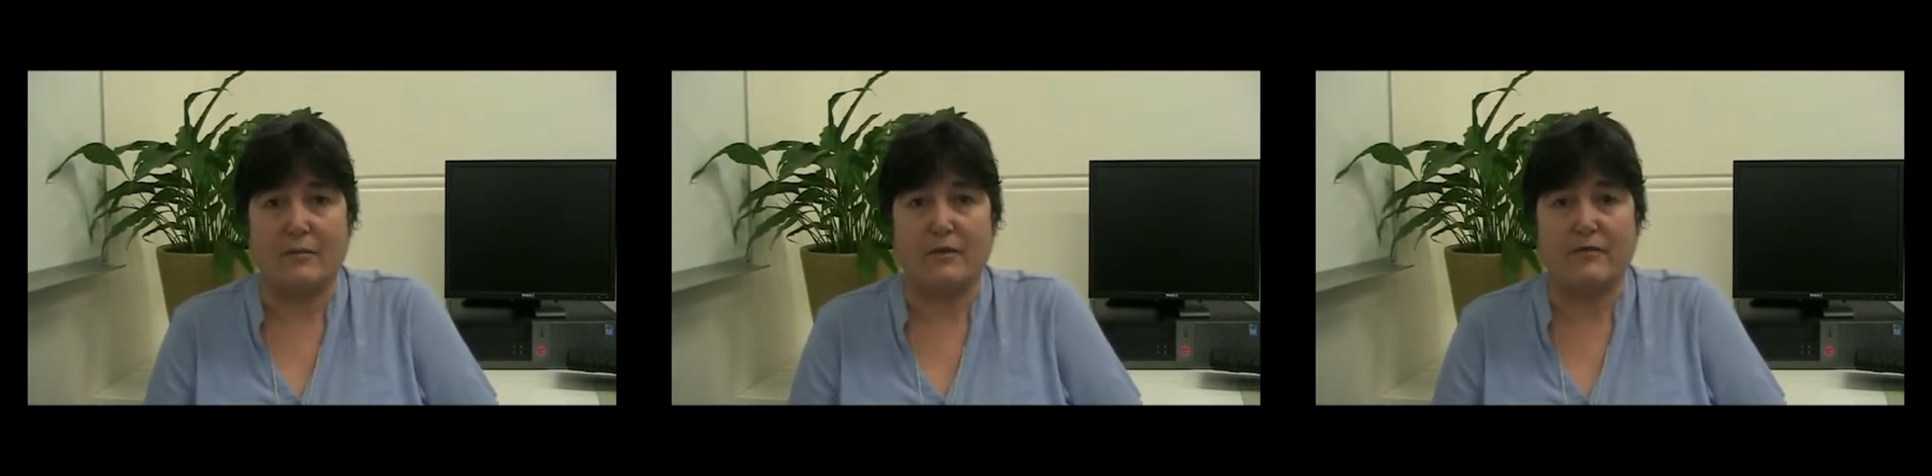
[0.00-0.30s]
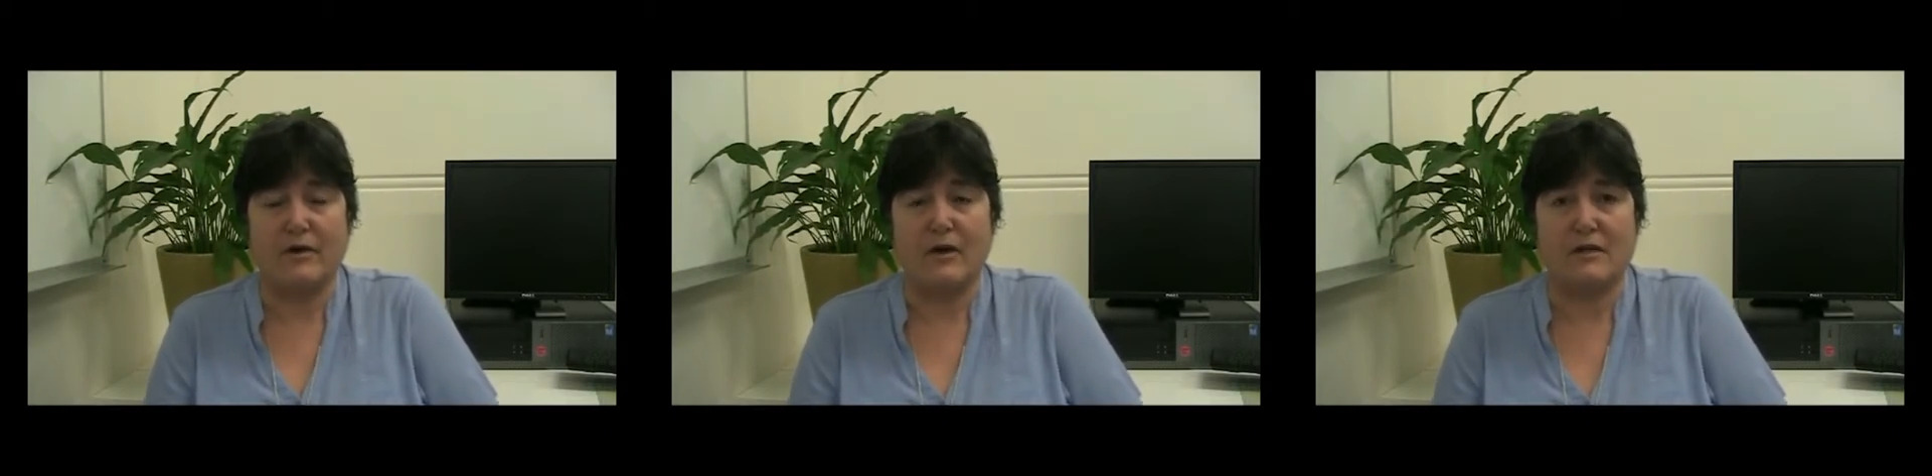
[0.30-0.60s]

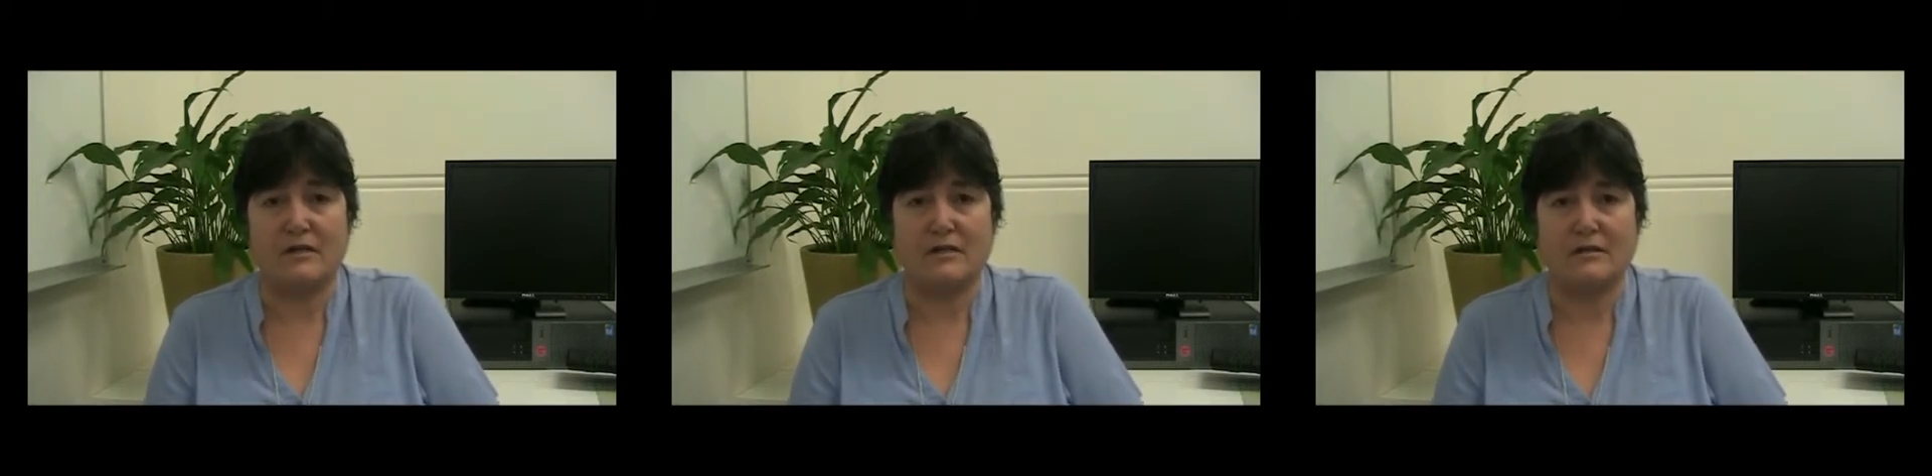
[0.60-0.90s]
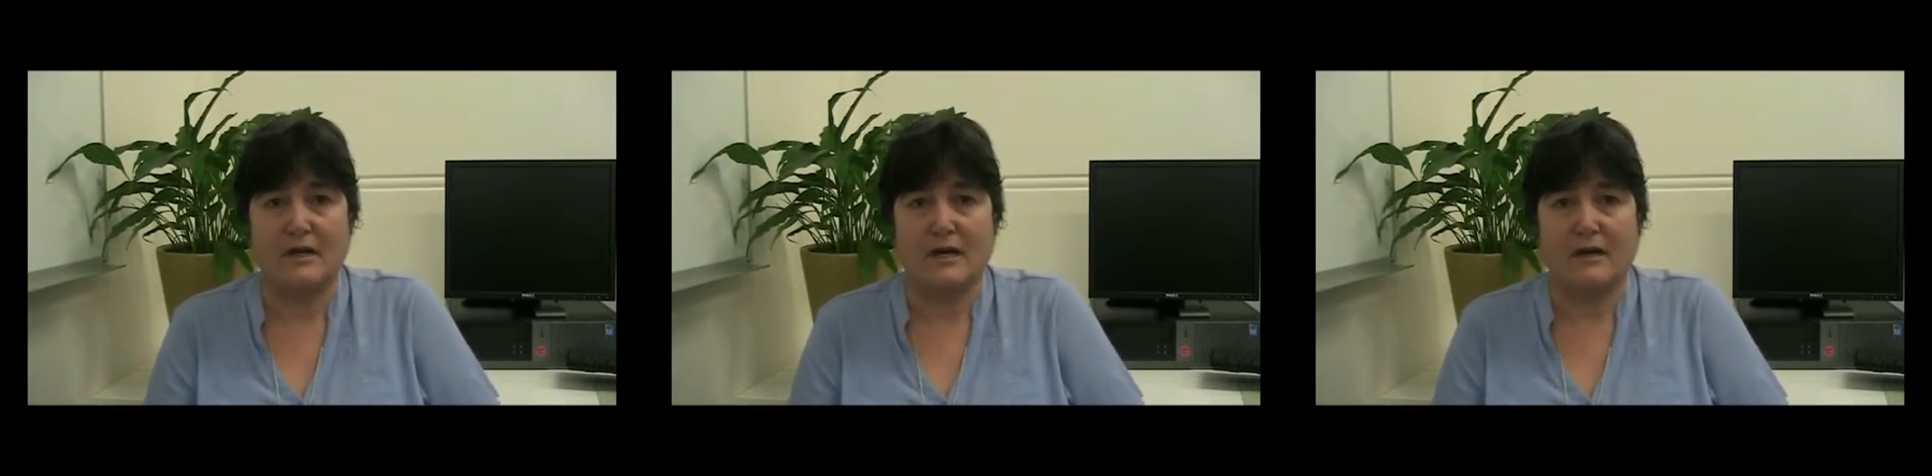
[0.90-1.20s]
We've got,
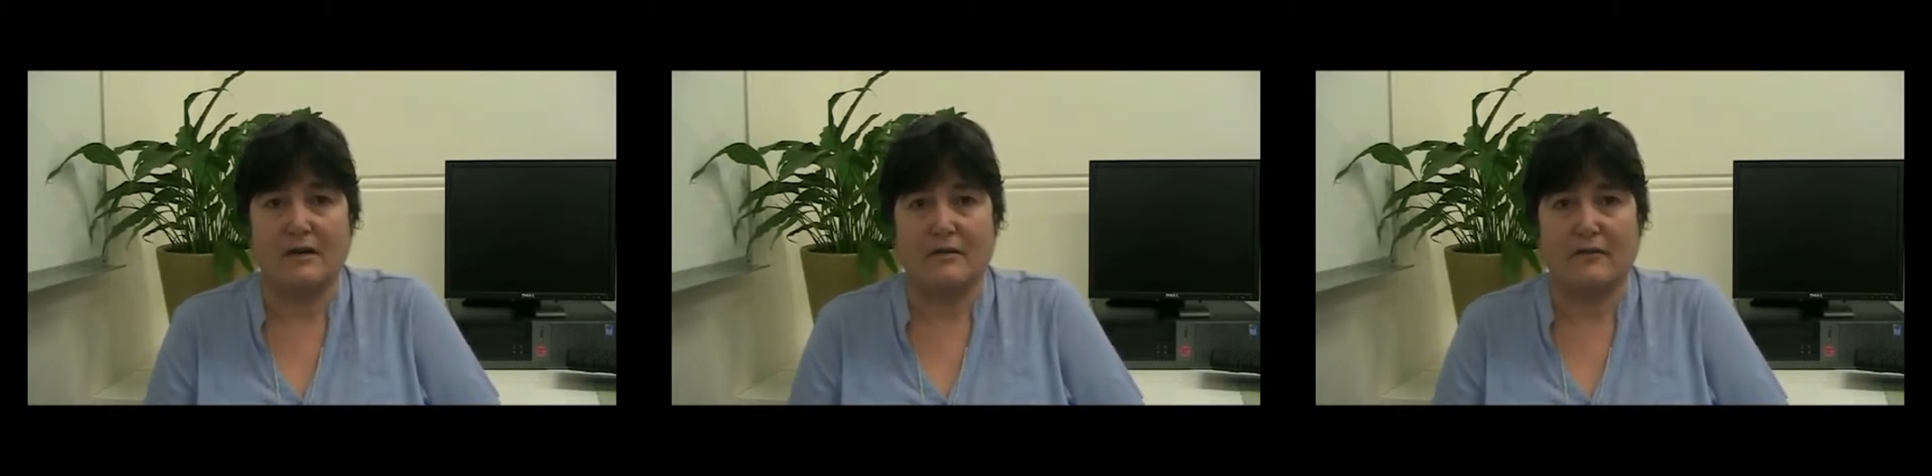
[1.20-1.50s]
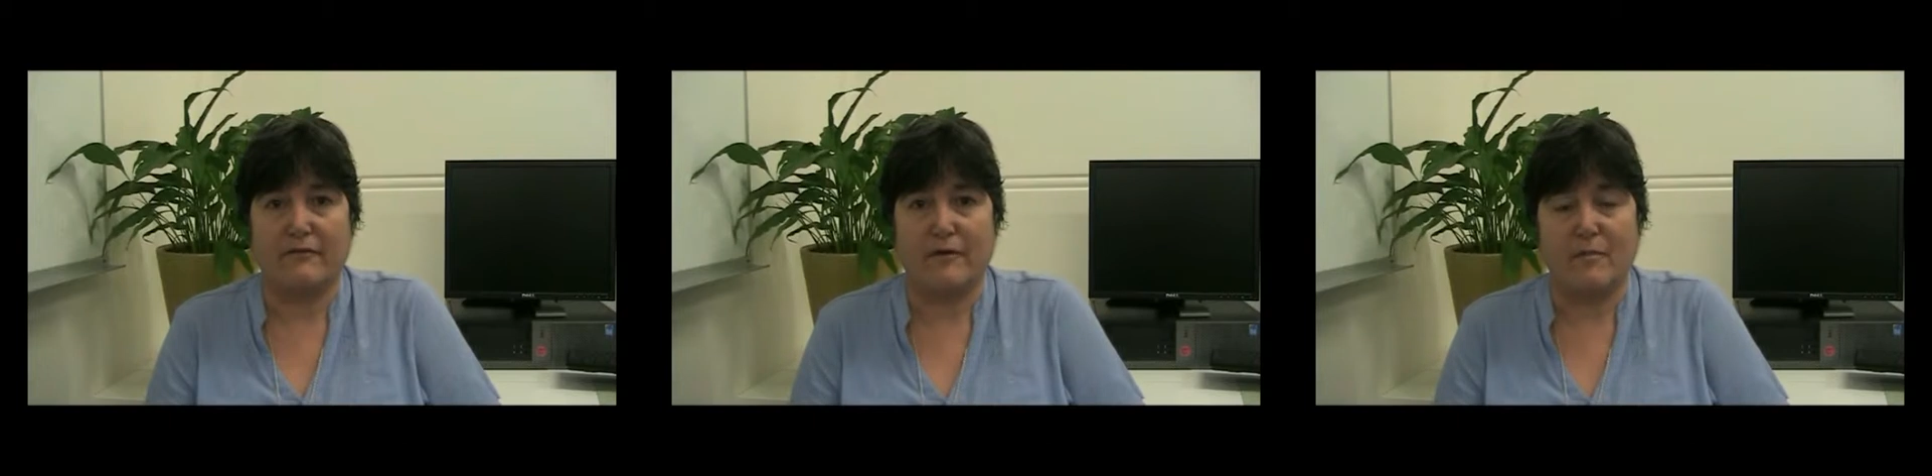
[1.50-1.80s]

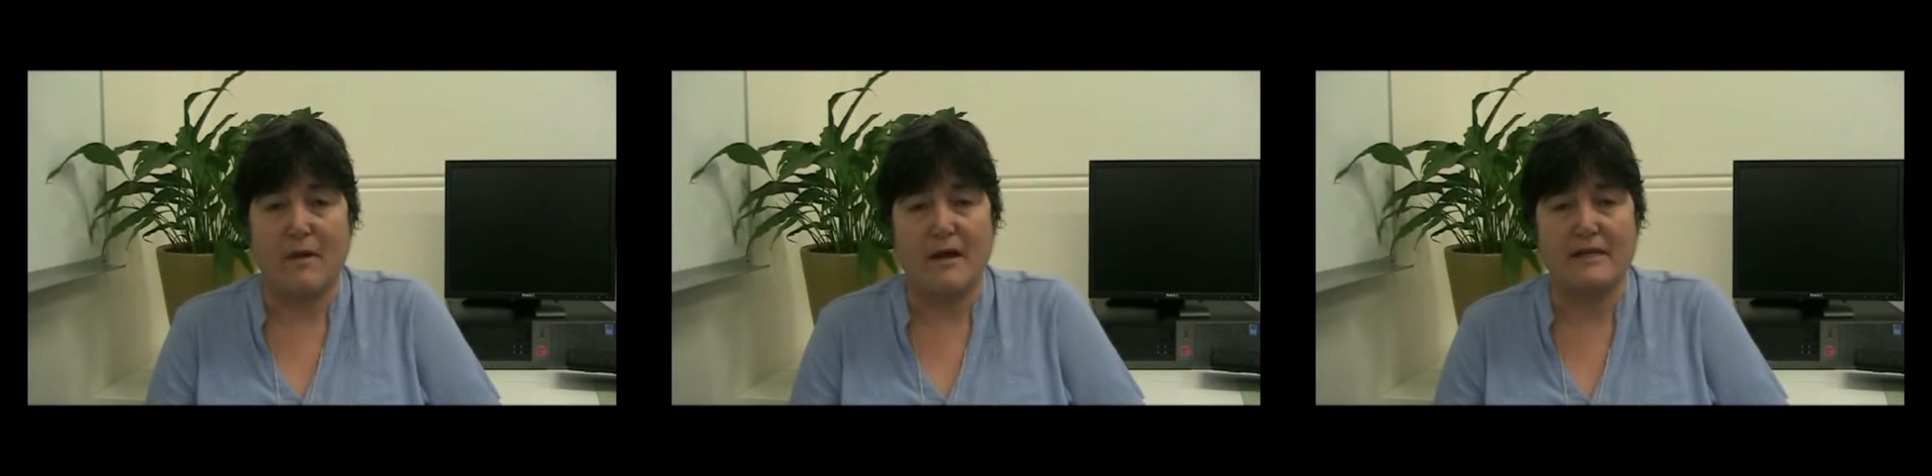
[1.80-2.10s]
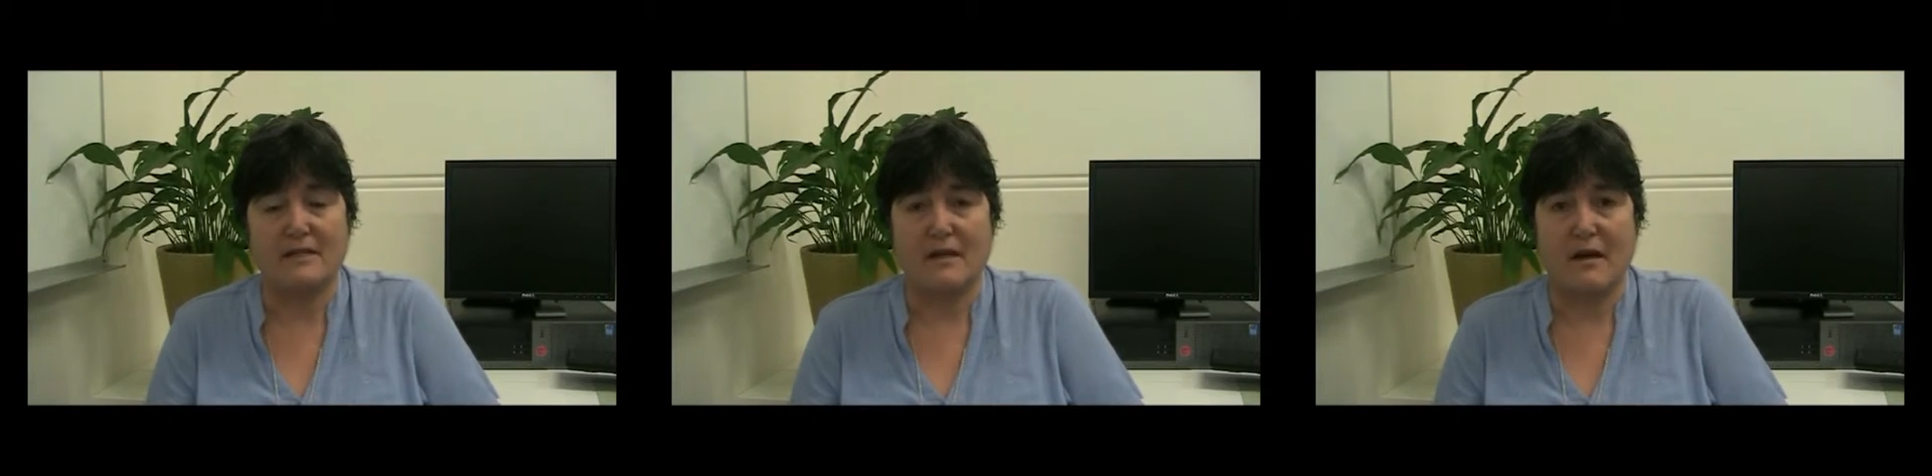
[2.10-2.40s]
from my
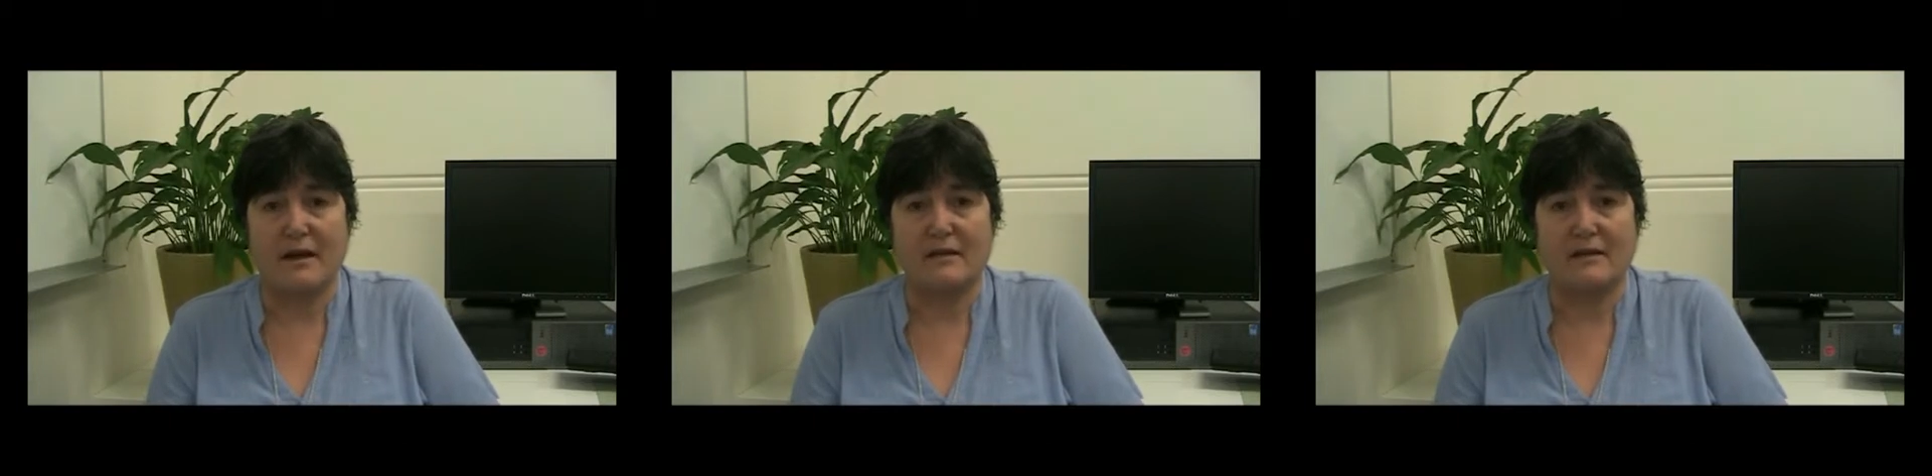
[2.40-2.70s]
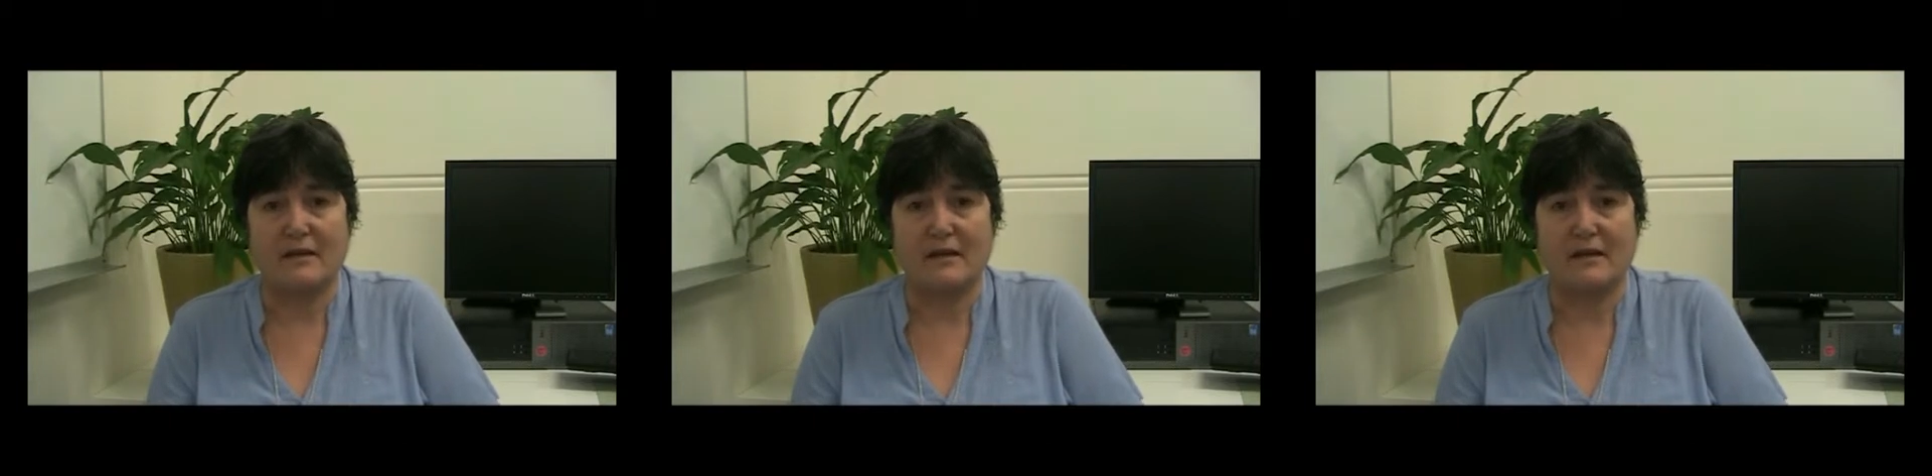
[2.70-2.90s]
side,